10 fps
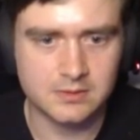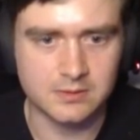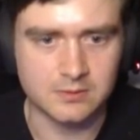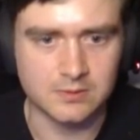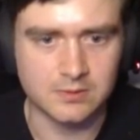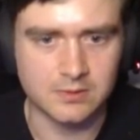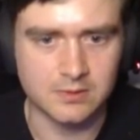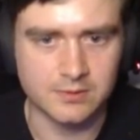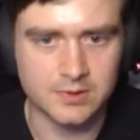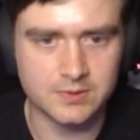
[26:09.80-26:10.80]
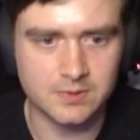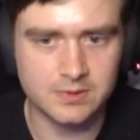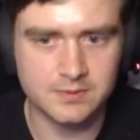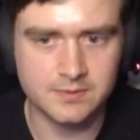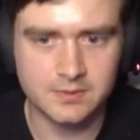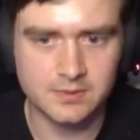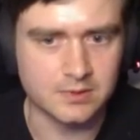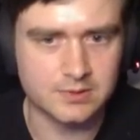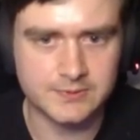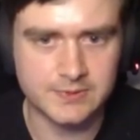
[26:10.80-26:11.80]
Rover on this one.
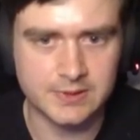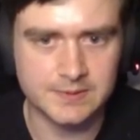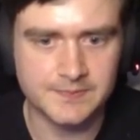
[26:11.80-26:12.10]
Also fine.